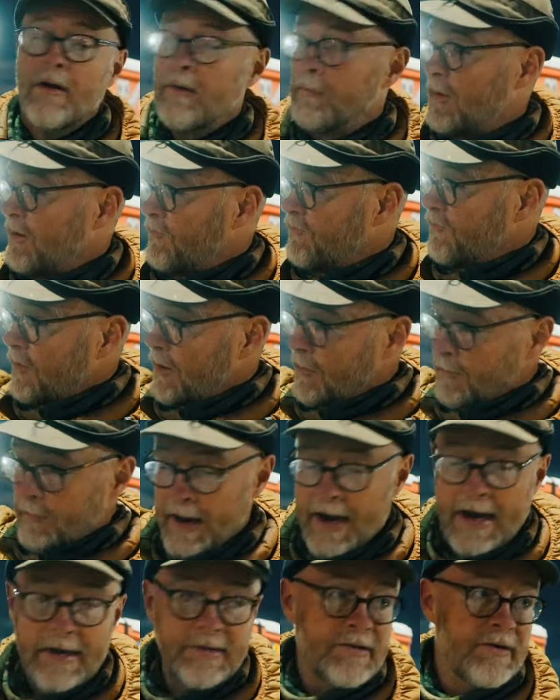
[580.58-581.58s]
My front
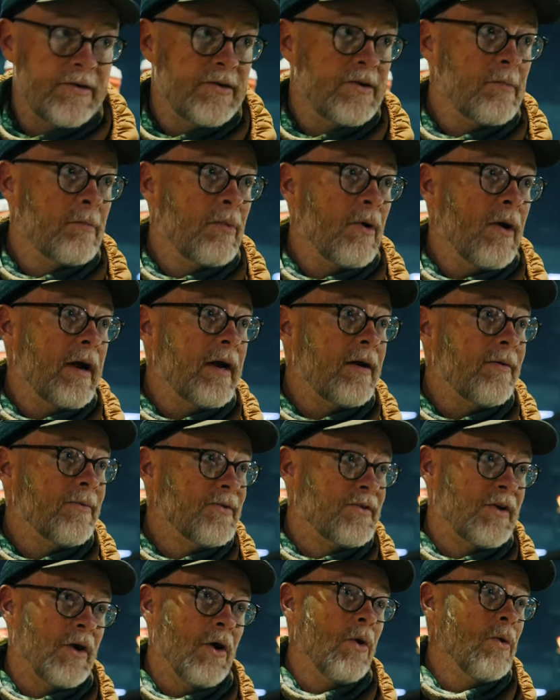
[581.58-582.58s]
passenger brake
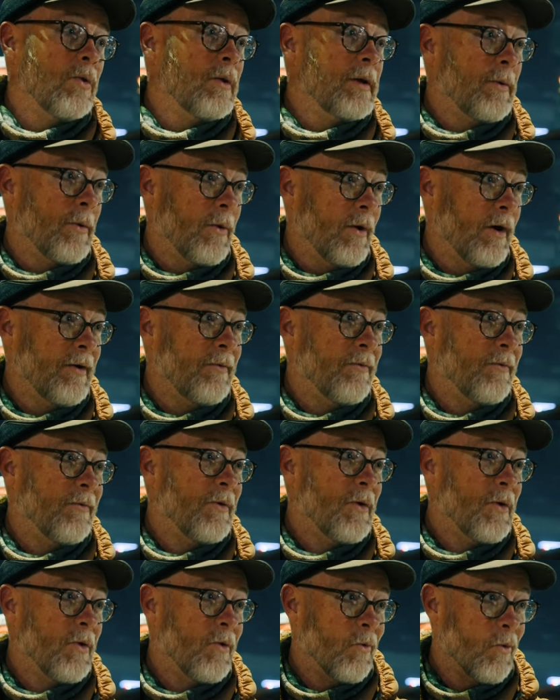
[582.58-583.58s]
was the only one
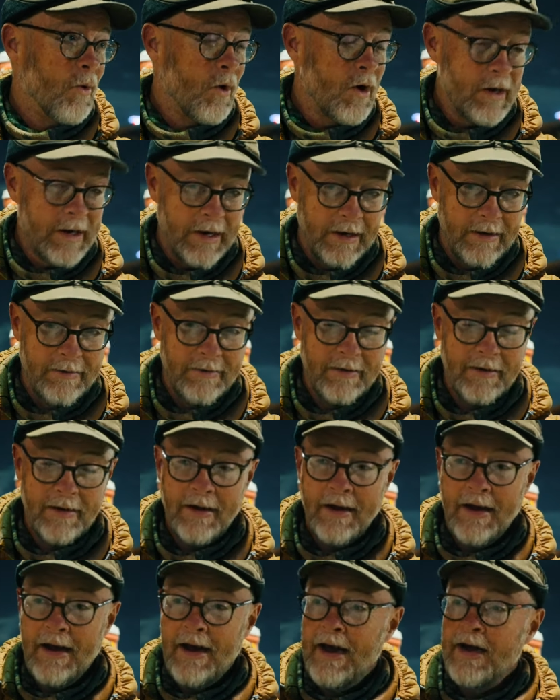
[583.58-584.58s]
working.
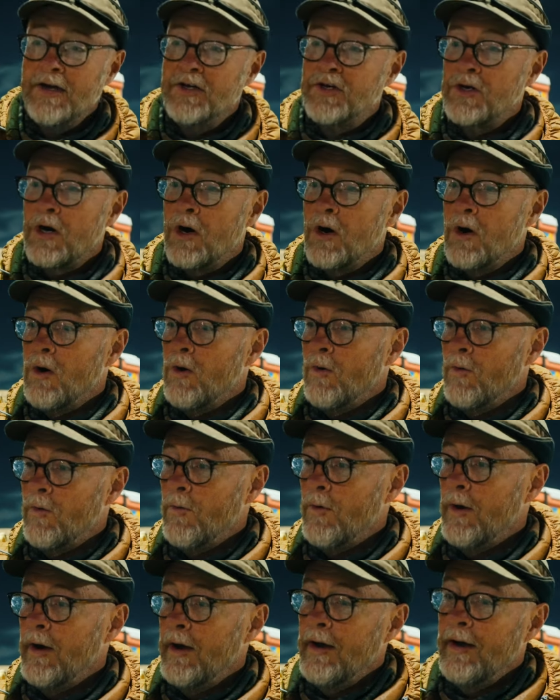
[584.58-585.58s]
So,
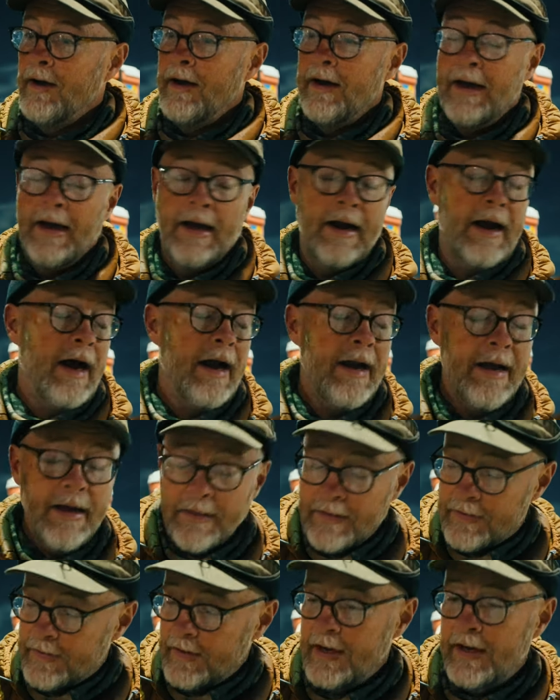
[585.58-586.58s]
and I
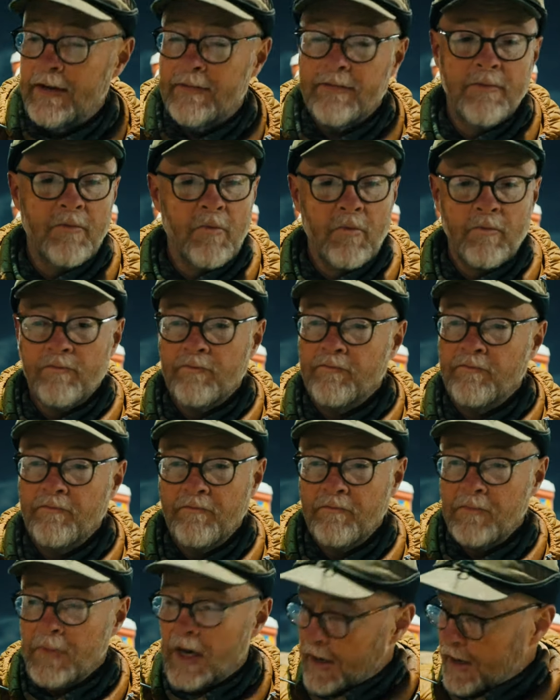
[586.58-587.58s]
didn't think
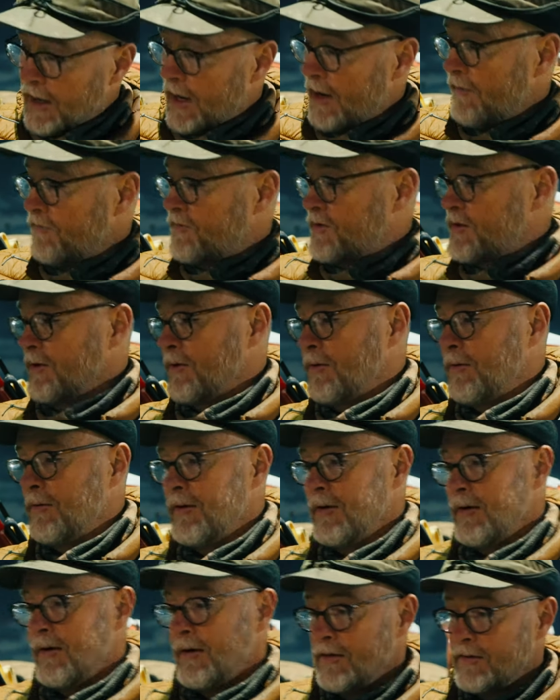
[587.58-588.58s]
enough to,
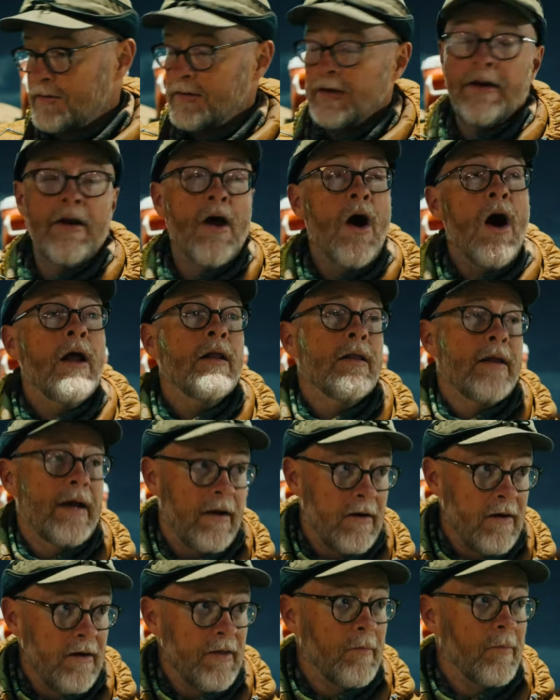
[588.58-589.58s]
to not let
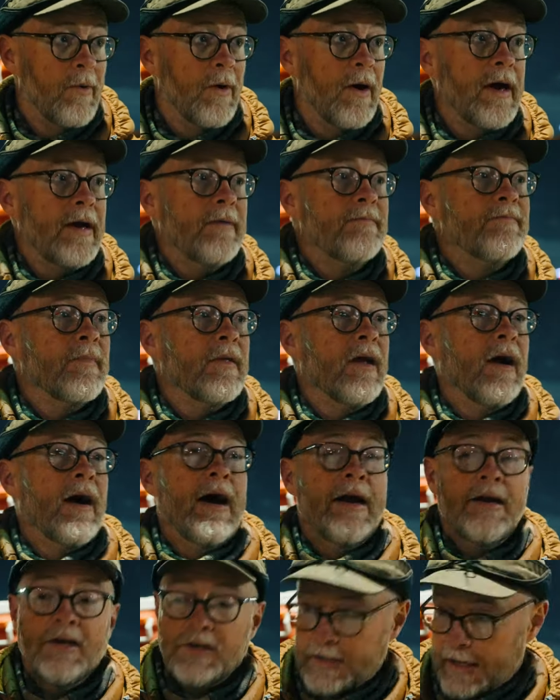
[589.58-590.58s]
on the brake.
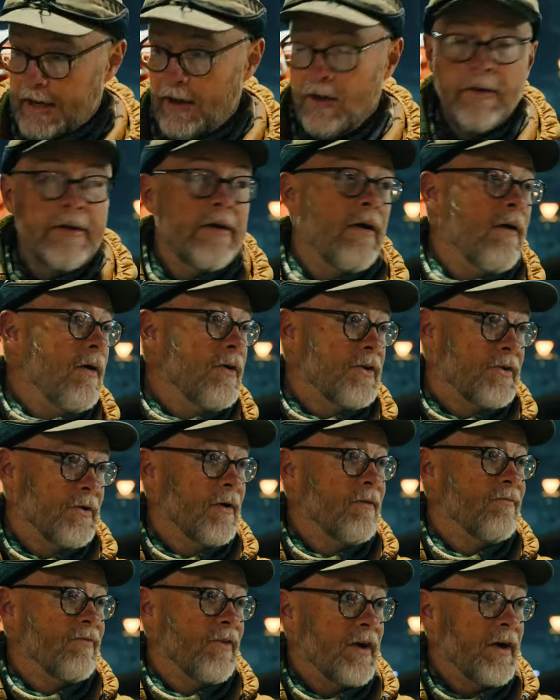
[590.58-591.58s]
I just held it onto
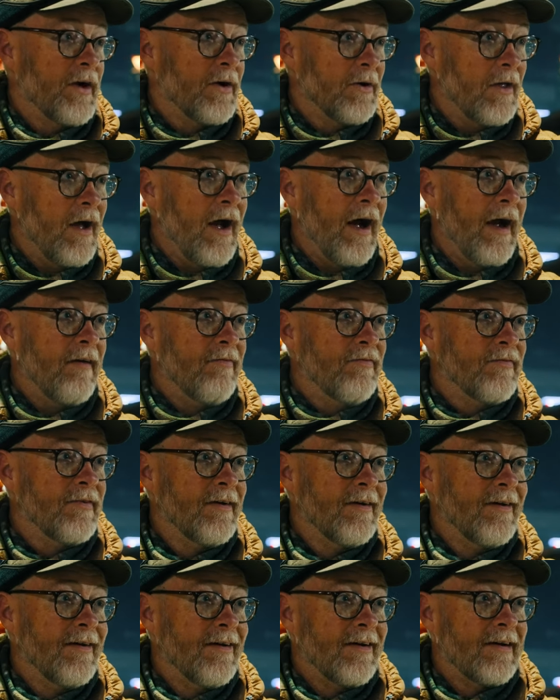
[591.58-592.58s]
it for dear life
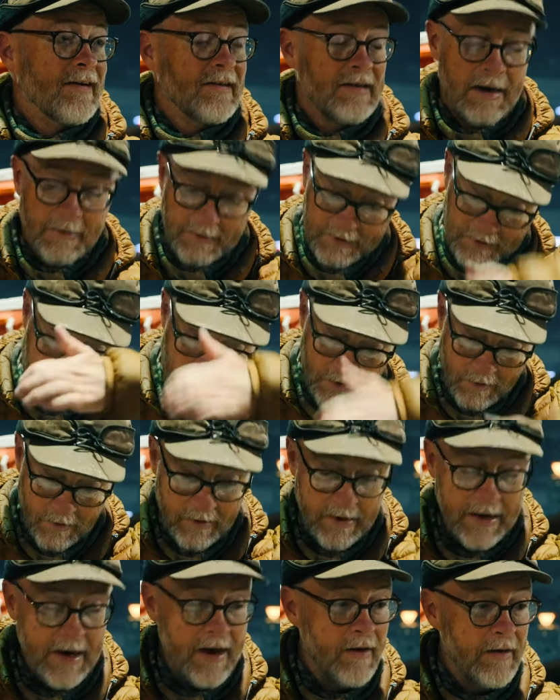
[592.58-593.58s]
because I was
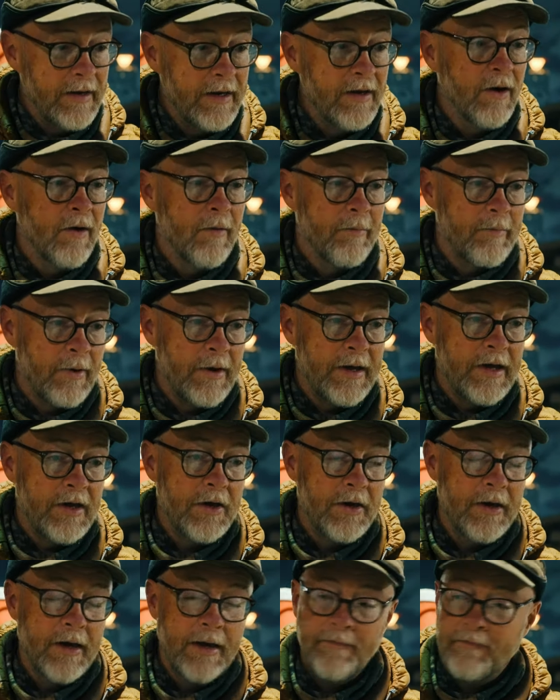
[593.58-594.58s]
going downhill pretty
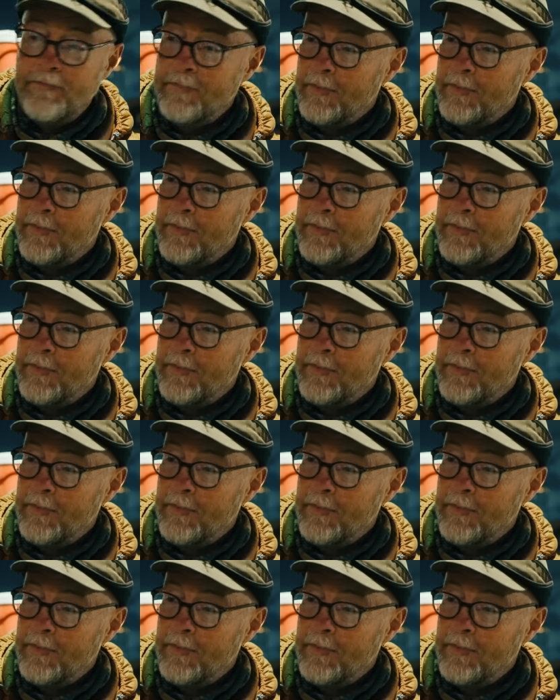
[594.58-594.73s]
good.